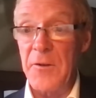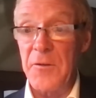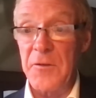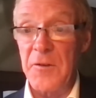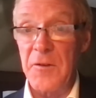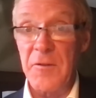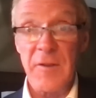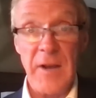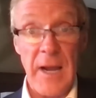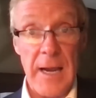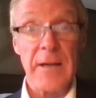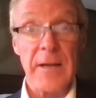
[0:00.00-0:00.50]
is
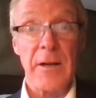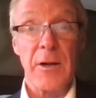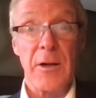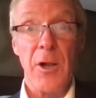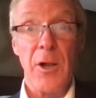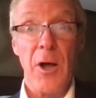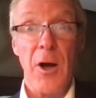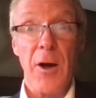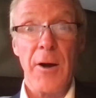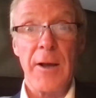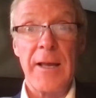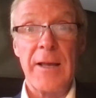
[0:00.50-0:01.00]
it's eight
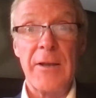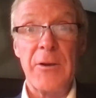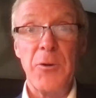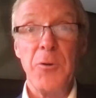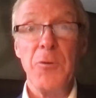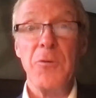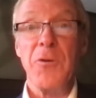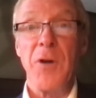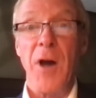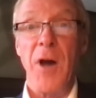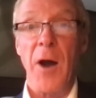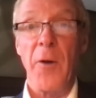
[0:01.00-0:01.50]
o'clock in
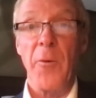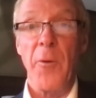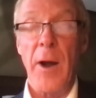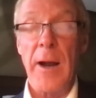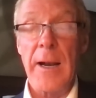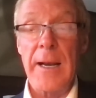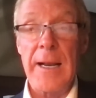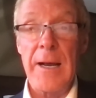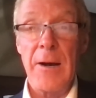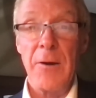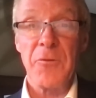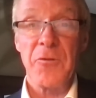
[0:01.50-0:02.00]
Utah right
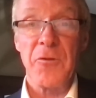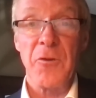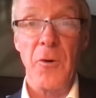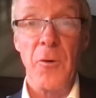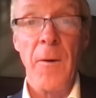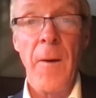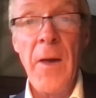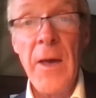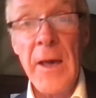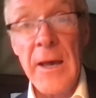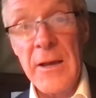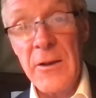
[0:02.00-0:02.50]
now,
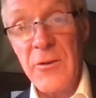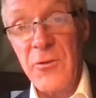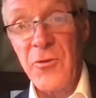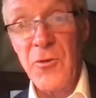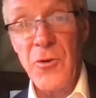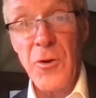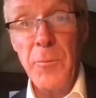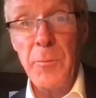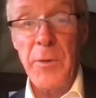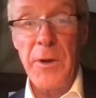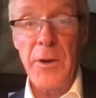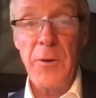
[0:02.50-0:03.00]
so it
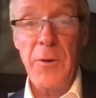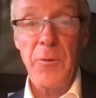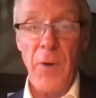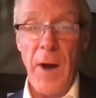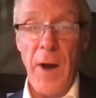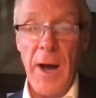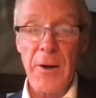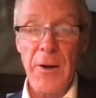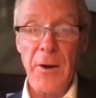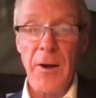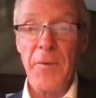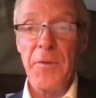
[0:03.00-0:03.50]
should be
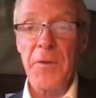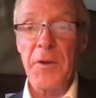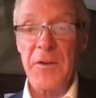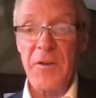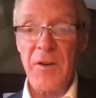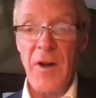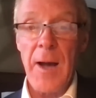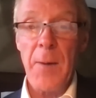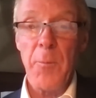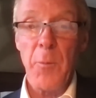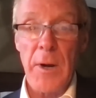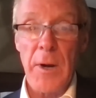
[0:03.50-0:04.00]
right on the
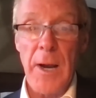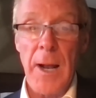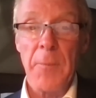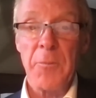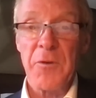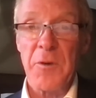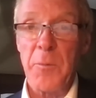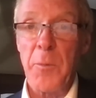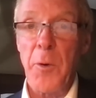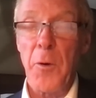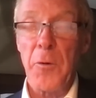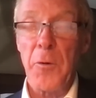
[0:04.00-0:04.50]
time when
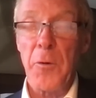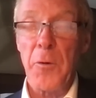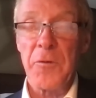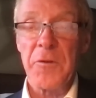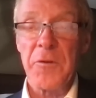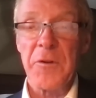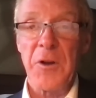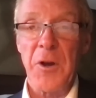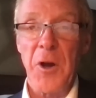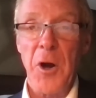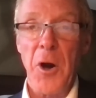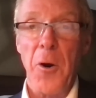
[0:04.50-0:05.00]
I'm supposed
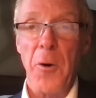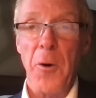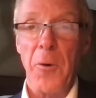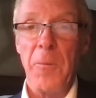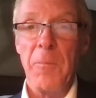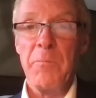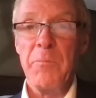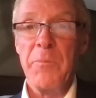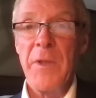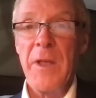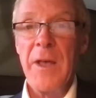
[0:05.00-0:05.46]
to go.